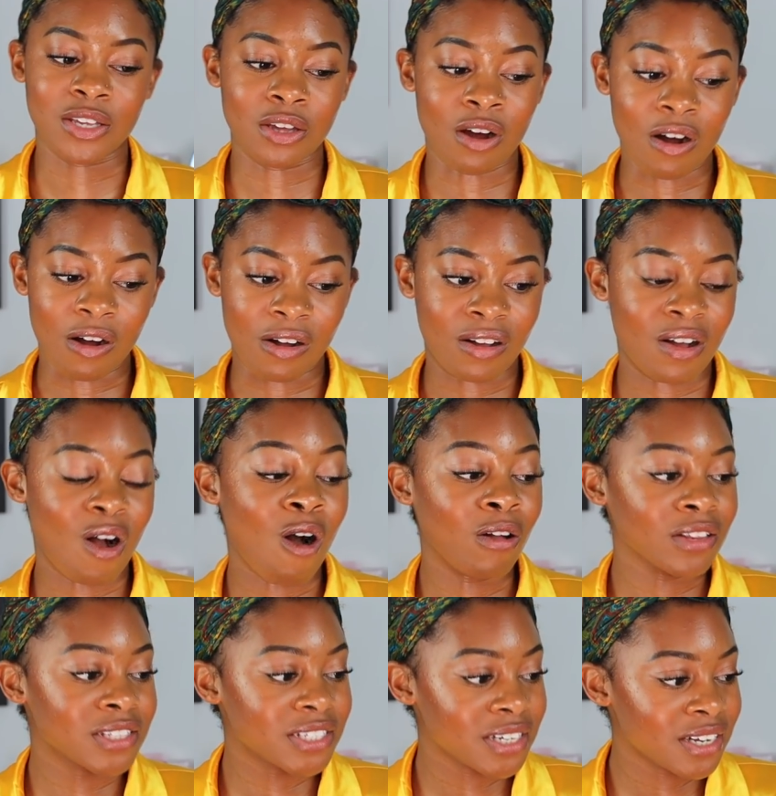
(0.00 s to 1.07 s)
Y'all,
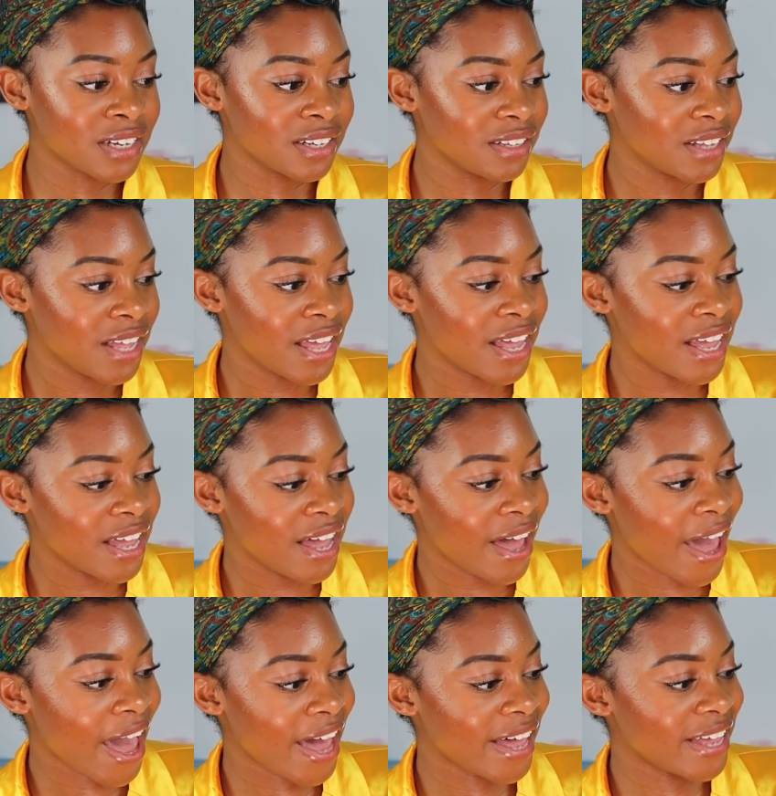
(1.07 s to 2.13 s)
Ulta
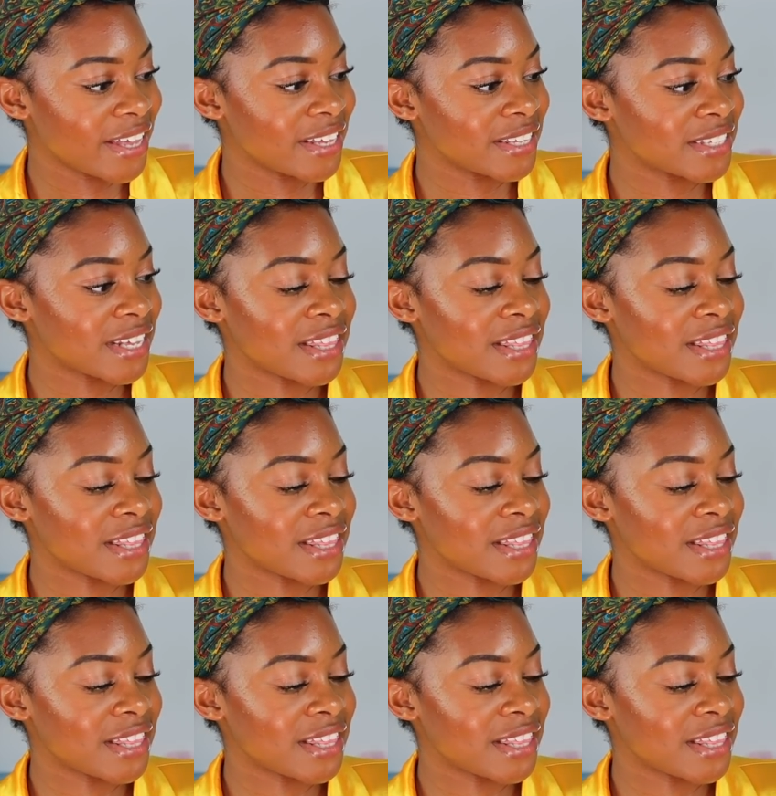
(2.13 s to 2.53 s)
has